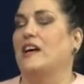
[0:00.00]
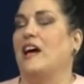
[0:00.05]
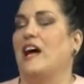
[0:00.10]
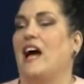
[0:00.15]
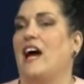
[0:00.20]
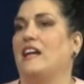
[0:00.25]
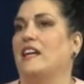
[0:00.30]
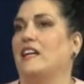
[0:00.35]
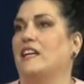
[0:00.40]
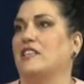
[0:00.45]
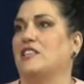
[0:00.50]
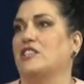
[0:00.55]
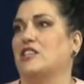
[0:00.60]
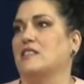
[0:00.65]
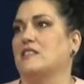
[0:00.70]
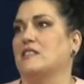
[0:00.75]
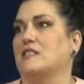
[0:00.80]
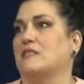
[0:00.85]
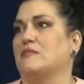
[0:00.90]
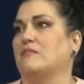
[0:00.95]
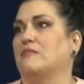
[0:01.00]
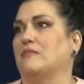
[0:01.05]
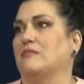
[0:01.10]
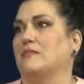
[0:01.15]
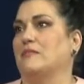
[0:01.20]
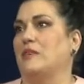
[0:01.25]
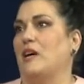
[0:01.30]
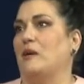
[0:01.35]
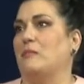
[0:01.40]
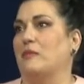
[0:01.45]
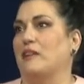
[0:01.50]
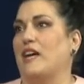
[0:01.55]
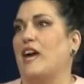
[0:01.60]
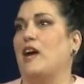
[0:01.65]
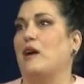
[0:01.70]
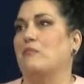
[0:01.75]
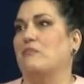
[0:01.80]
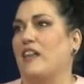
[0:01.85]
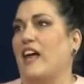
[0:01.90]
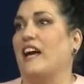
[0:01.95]
And it just, I
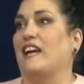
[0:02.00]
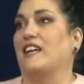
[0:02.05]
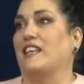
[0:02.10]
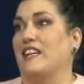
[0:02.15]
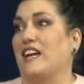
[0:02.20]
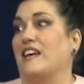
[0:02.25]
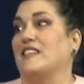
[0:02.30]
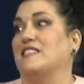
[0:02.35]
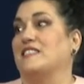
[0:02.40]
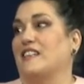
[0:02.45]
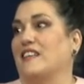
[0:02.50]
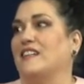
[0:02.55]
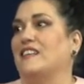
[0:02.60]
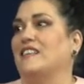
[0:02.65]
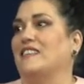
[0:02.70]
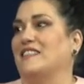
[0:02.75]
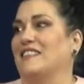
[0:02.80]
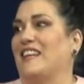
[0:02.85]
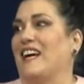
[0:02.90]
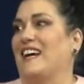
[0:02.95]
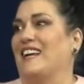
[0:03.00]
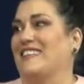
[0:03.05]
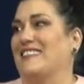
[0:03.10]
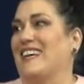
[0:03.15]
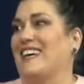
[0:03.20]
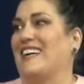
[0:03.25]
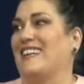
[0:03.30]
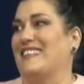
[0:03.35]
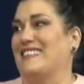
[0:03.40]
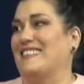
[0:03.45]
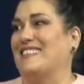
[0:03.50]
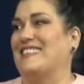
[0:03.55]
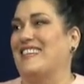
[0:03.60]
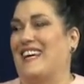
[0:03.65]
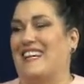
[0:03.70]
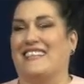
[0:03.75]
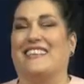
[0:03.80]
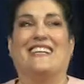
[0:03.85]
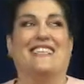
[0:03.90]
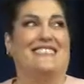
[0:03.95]
became like a yenta,
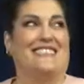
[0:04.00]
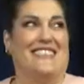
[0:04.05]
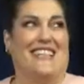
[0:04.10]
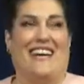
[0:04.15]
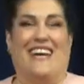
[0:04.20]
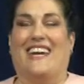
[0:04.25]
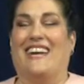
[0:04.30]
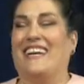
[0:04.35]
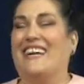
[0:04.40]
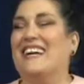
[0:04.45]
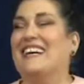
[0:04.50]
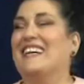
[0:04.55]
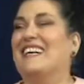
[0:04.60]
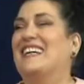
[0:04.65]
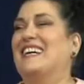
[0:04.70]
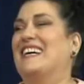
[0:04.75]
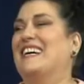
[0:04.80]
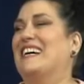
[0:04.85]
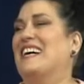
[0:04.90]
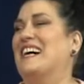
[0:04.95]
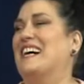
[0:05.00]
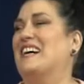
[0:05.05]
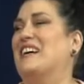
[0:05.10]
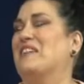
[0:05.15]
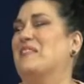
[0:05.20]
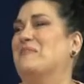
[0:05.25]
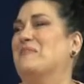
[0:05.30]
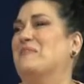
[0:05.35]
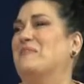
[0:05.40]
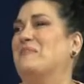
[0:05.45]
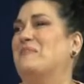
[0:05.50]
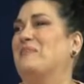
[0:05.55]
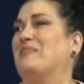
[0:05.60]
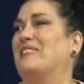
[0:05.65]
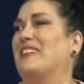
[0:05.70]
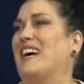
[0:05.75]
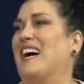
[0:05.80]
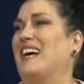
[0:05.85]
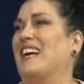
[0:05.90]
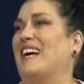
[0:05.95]
like they say. Right. And
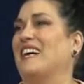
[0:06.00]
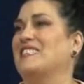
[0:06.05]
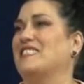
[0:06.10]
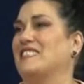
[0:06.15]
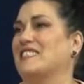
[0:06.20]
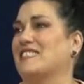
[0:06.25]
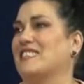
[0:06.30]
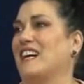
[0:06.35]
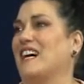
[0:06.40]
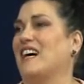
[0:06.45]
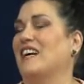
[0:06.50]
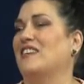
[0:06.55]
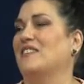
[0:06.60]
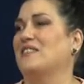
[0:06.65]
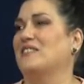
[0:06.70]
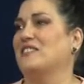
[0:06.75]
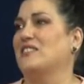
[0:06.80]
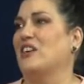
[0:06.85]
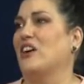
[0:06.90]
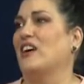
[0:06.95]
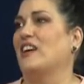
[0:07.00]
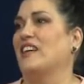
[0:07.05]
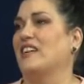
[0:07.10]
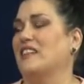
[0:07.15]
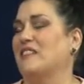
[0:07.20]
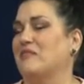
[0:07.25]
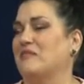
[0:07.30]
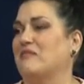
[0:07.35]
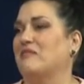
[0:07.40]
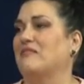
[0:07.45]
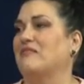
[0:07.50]
I just kind of started,